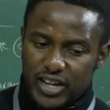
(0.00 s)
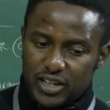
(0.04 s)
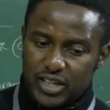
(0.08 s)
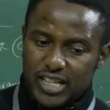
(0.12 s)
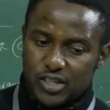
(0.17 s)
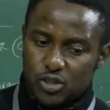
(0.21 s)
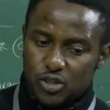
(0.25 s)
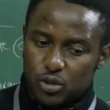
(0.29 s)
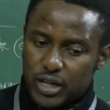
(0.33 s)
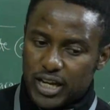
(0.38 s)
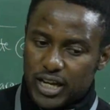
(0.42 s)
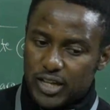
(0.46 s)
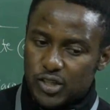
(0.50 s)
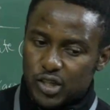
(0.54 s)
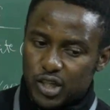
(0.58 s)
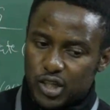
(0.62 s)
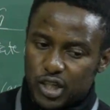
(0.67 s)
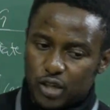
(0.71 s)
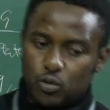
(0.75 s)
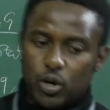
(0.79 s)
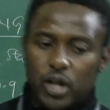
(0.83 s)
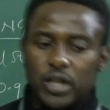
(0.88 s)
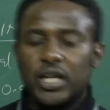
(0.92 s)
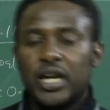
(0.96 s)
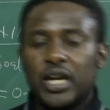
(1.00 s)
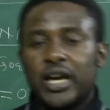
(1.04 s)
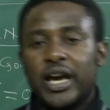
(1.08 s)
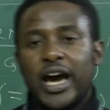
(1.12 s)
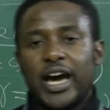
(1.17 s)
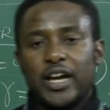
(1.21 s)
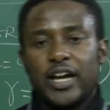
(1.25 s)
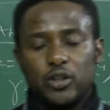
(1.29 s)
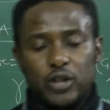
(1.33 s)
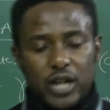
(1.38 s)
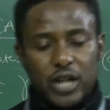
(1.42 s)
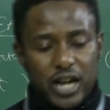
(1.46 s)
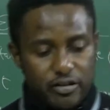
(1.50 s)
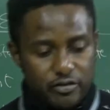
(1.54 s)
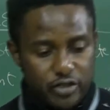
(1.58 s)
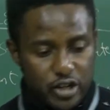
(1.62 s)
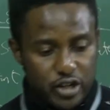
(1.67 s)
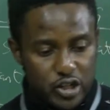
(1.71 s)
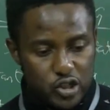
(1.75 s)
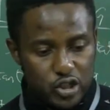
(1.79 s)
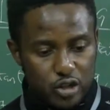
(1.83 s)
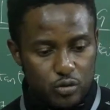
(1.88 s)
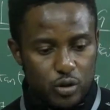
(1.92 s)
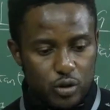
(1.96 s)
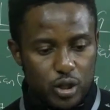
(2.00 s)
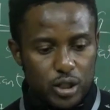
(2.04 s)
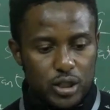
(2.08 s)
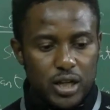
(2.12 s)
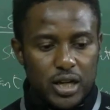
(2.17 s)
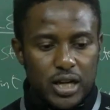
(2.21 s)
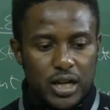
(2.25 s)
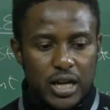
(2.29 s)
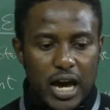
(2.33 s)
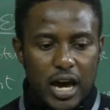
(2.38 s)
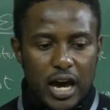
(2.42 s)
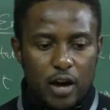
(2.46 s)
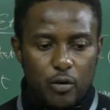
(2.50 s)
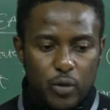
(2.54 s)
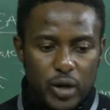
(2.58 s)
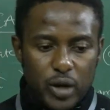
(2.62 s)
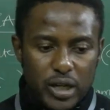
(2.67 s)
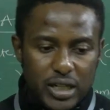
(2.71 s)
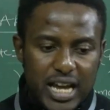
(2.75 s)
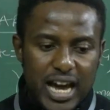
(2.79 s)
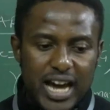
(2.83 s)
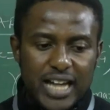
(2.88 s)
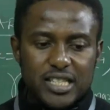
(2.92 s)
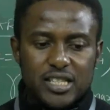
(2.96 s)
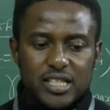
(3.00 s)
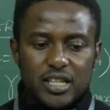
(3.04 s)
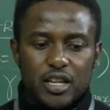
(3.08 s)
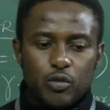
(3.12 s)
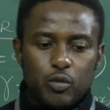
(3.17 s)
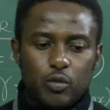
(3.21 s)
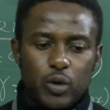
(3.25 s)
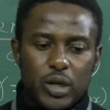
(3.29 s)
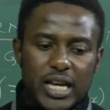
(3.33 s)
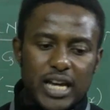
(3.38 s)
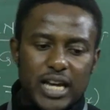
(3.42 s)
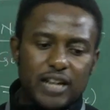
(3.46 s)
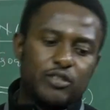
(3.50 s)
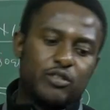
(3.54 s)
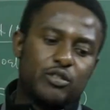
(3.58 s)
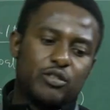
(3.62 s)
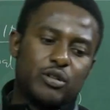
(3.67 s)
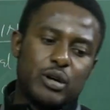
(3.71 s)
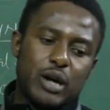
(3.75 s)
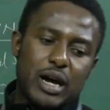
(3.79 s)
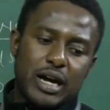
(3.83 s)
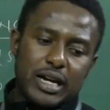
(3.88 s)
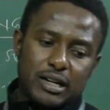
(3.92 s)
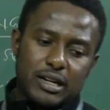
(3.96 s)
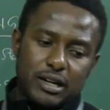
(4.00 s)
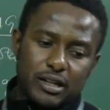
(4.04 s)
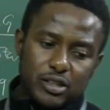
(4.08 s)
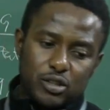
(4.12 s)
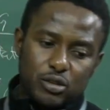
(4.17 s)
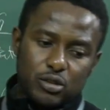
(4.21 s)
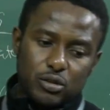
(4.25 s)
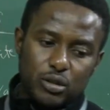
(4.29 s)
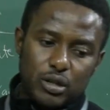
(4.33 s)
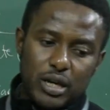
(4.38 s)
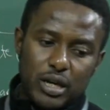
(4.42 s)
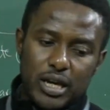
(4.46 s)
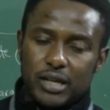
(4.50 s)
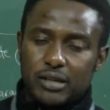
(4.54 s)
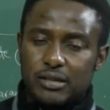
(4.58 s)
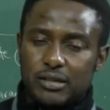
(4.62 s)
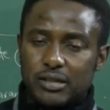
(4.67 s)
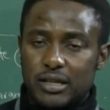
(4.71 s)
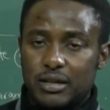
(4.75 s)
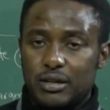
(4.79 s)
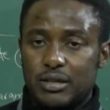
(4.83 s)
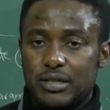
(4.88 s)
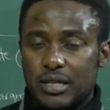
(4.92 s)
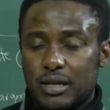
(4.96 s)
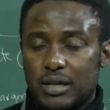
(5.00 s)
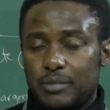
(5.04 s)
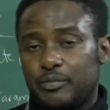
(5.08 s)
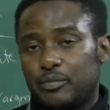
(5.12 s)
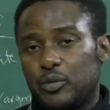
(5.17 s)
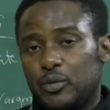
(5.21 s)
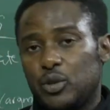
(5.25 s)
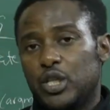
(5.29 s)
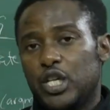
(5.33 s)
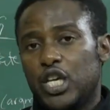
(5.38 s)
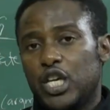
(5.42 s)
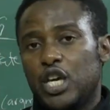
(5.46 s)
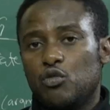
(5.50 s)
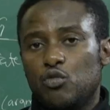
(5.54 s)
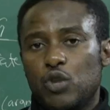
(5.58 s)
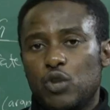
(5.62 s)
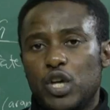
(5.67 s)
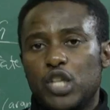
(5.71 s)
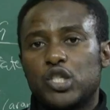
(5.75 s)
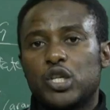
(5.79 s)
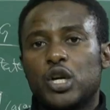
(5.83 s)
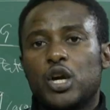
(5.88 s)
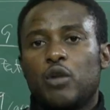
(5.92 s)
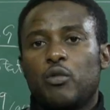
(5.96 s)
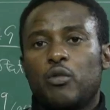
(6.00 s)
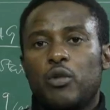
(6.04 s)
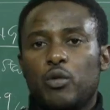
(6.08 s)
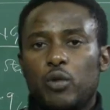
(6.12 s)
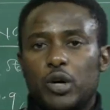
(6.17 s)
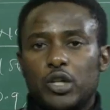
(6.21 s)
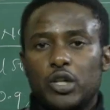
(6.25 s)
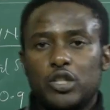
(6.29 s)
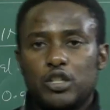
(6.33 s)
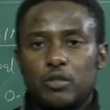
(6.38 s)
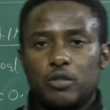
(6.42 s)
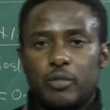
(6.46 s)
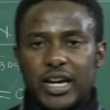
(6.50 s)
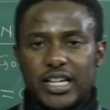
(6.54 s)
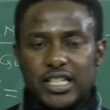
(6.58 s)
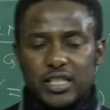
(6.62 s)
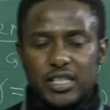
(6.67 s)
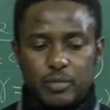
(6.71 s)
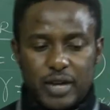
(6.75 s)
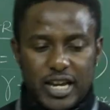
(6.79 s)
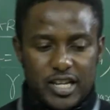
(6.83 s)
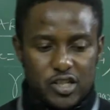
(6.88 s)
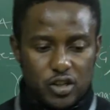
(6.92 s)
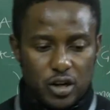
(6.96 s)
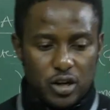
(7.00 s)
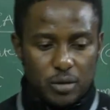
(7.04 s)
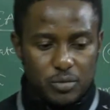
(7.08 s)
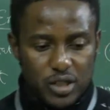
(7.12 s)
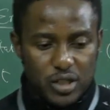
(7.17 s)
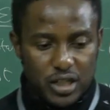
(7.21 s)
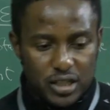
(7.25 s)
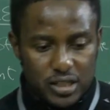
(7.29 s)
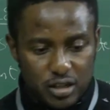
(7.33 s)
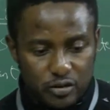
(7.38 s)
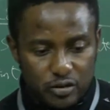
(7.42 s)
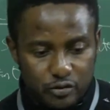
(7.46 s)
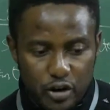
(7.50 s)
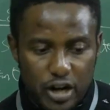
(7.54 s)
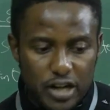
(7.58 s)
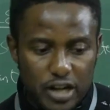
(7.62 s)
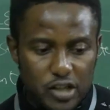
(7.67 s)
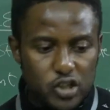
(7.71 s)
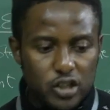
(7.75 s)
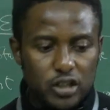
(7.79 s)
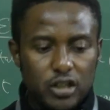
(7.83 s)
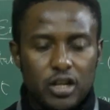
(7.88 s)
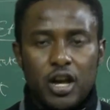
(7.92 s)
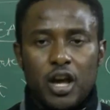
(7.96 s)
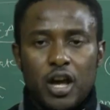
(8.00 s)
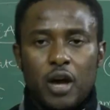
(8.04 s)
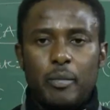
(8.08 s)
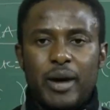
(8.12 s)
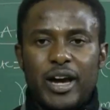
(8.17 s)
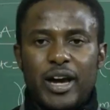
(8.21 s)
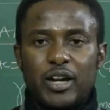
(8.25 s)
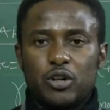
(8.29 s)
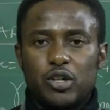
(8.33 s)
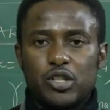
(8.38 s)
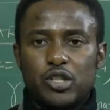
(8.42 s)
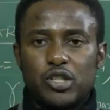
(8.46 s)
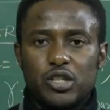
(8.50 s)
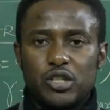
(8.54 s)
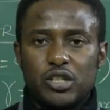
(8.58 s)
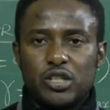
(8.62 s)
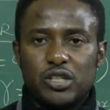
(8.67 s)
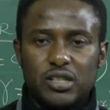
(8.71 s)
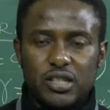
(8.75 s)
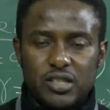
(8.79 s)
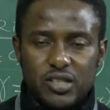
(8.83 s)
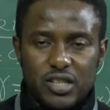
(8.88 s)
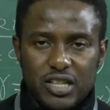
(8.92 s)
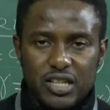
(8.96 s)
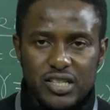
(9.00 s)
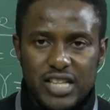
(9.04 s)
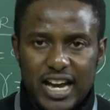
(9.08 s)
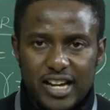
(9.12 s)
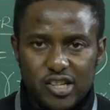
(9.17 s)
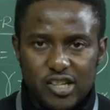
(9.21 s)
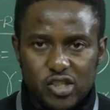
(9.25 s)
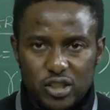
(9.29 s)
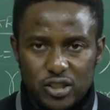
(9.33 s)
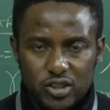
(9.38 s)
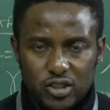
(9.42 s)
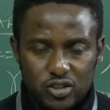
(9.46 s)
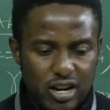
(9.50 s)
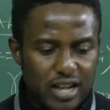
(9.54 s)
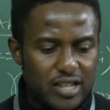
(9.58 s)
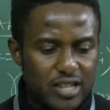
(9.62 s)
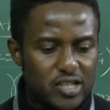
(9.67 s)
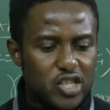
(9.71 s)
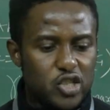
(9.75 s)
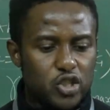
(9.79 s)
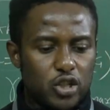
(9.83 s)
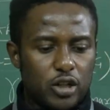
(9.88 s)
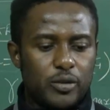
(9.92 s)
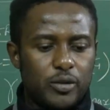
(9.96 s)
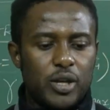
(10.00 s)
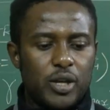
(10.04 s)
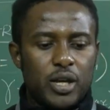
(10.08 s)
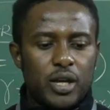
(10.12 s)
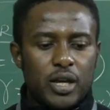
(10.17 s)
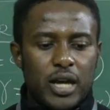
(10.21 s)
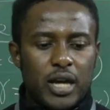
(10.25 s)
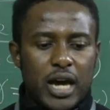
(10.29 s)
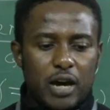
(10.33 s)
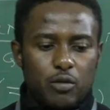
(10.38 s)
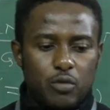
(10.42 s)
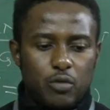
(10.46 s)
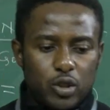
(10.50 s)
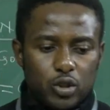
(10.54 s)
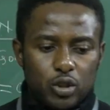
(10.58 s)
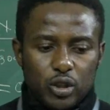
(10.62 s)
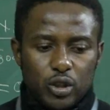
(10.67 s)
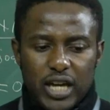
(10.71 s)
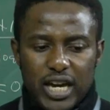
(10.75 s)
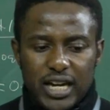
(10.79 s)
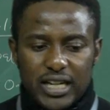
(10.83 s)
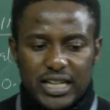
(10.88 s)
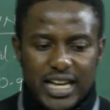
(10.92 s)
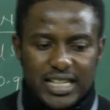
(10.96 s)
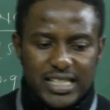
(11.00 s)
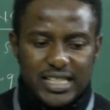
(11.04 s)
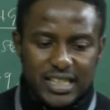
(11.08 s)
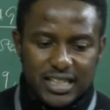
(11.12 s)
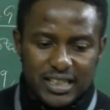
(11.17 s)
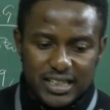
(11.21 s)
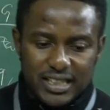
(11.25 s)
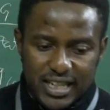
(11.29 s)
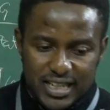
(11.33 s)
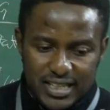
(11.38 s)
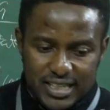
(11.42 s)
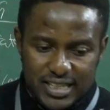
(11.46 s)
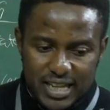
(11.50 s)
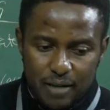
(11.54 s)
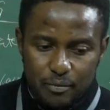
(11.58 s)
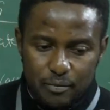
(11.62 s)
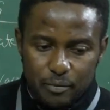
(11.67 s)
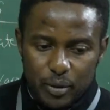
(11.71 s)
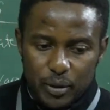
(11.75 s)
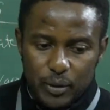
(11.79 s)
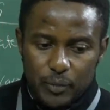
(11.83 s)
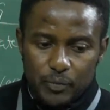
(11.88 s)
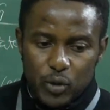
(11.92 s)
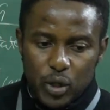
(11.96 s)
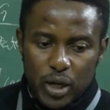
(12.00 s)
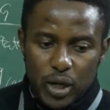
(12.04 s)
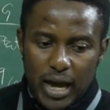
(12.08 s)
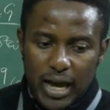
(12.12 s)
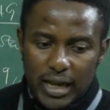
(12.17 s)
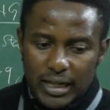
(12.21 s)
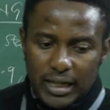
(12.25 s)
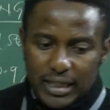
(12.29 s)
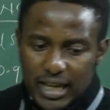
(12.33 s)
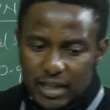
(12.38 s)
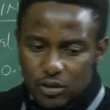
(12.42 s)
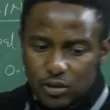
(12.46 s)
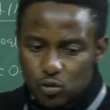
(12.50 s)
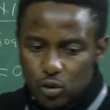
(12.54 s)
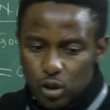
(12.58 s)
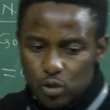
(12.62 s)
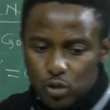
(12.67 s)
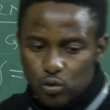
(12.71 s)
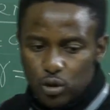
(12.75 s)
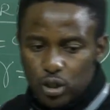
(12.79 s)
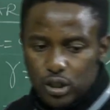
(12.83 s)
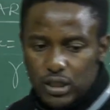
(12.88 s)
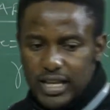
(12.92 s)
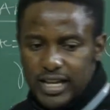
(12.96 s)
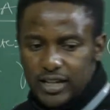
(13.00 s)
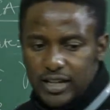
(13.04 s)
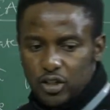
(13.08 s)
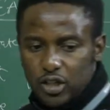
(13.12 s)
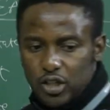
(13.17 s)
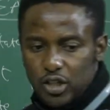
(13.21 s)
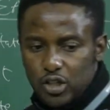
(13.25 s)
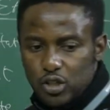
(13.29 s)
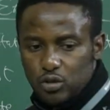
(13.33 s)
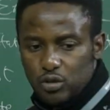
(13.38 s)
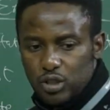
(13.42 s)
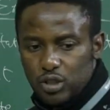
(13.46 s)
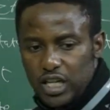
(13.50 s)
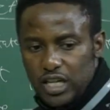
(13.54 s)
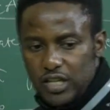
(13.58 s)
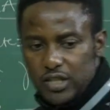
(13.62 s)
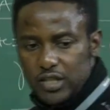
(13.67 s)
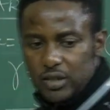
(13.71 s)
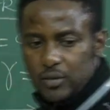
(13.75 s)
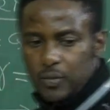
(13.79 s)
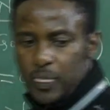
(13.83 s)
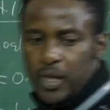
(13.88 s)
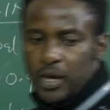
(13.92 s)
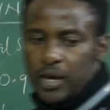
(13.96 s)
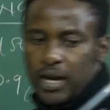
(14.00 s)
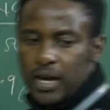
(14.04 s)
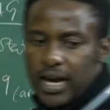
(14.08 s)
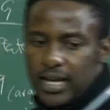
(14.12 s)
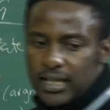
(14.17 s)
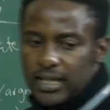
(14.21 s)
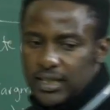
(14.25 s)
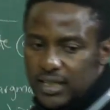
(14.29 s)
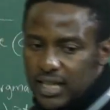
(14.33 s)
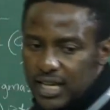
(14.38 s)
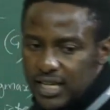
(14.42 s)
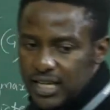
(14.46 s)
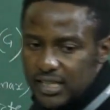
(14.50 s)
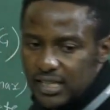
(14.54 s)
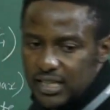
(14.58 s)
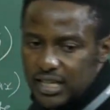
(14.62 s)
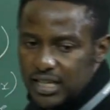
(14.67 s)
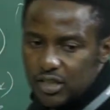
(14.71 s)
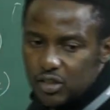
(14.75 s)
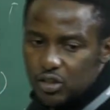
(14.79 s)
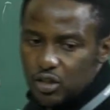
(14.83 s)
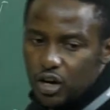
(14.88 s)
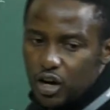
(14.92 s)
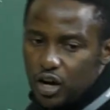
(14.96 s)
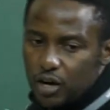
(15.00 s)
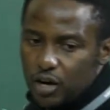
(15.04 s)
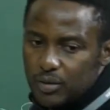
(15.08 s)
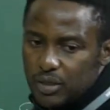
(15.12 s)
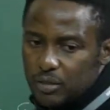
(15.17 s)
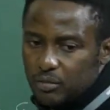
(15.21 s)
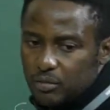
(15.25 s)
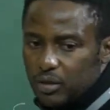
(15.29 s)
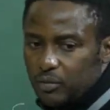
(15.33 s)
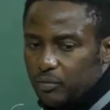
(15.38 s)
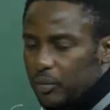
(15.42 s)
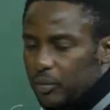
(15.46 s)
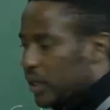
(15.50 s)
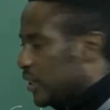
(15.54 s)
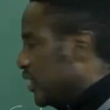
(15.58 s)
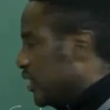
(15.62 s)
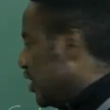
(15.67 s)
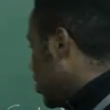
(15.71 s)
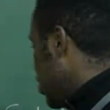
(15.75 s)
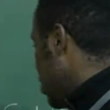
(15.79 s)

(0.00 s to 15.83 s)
finite horizon reward, and your average reward. And with that, we now got to the example in which we want to maximize the objective function by considering the state action transition. And we took a classical example, and that was what led us to this. And this is your optimal